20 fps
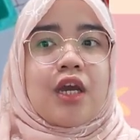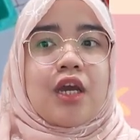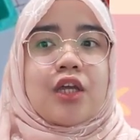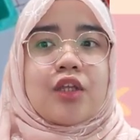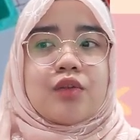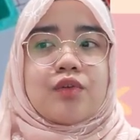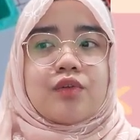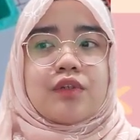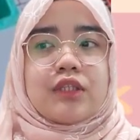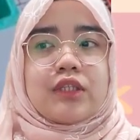
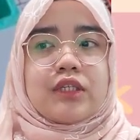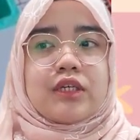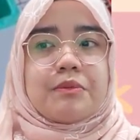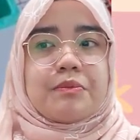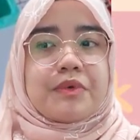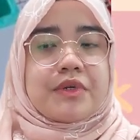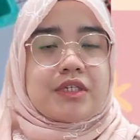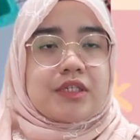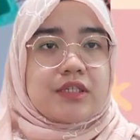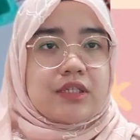to the
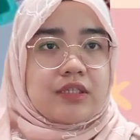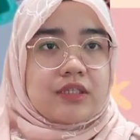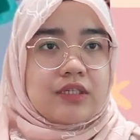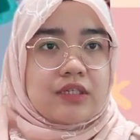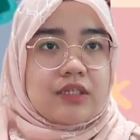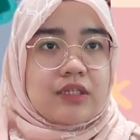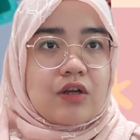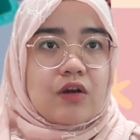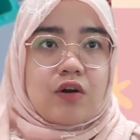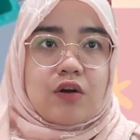
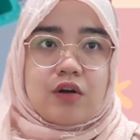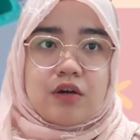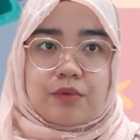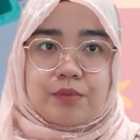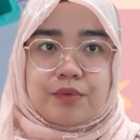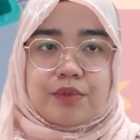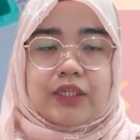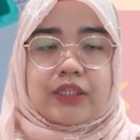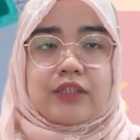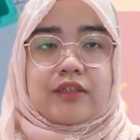personnel or
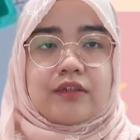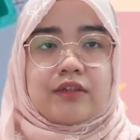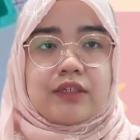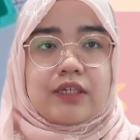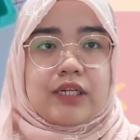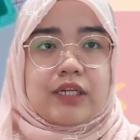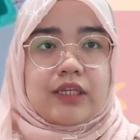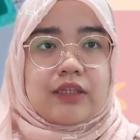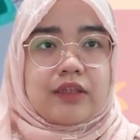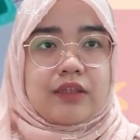operator
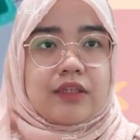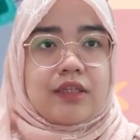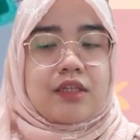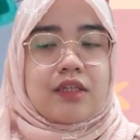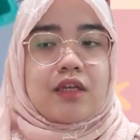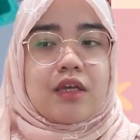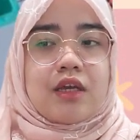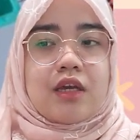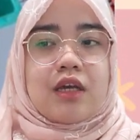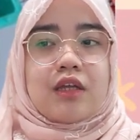
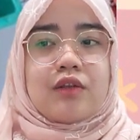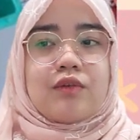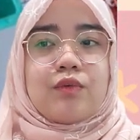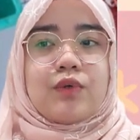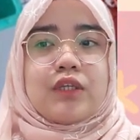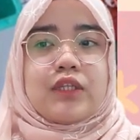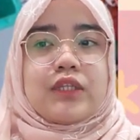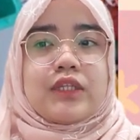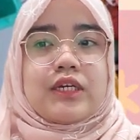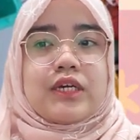related
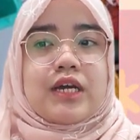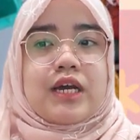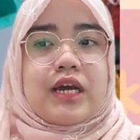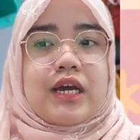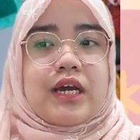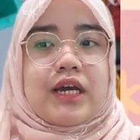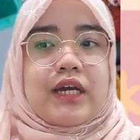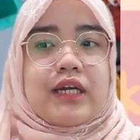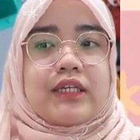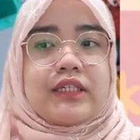with the
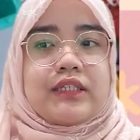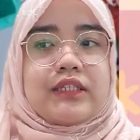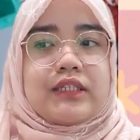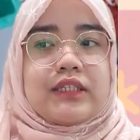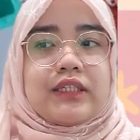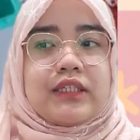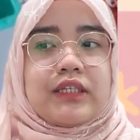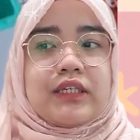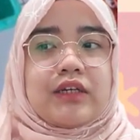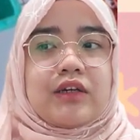
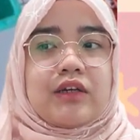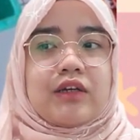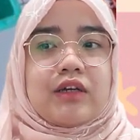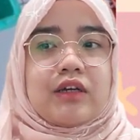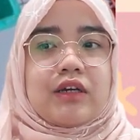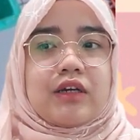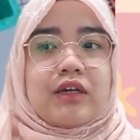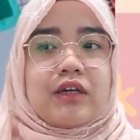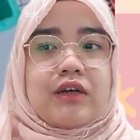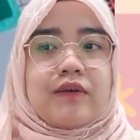hygienic
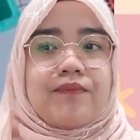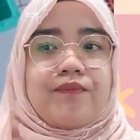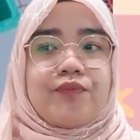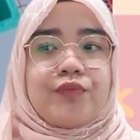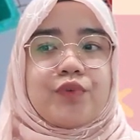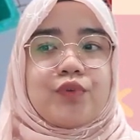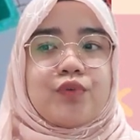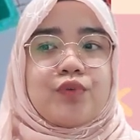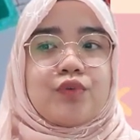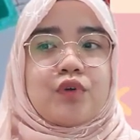
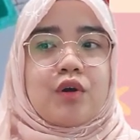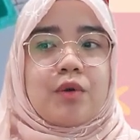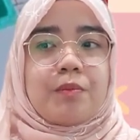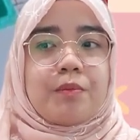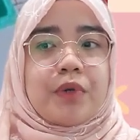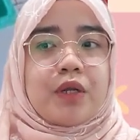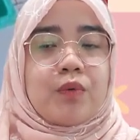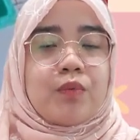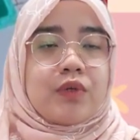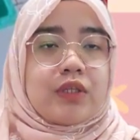to
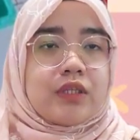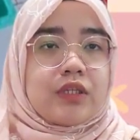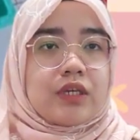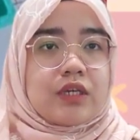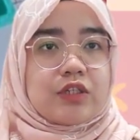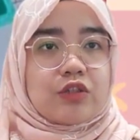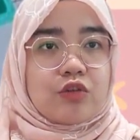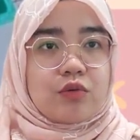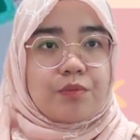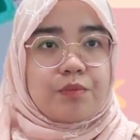comply with the
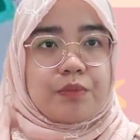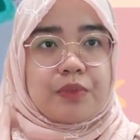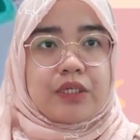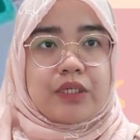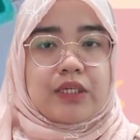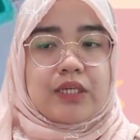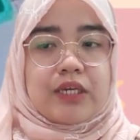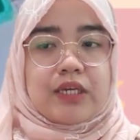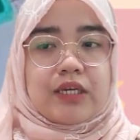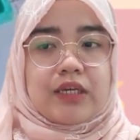SOP
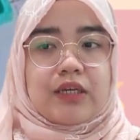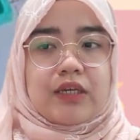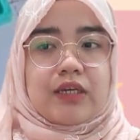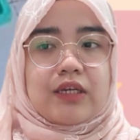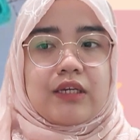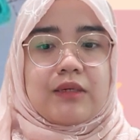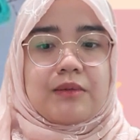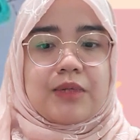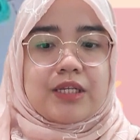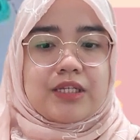
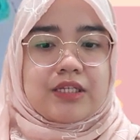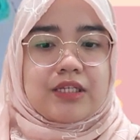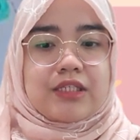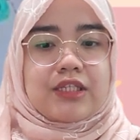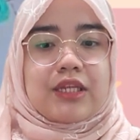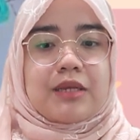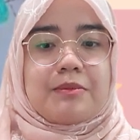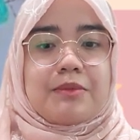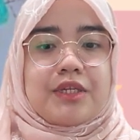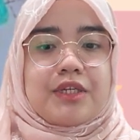
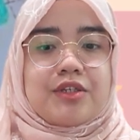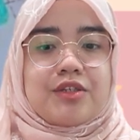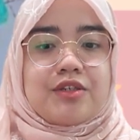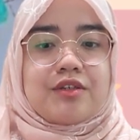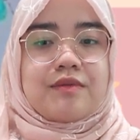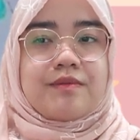established.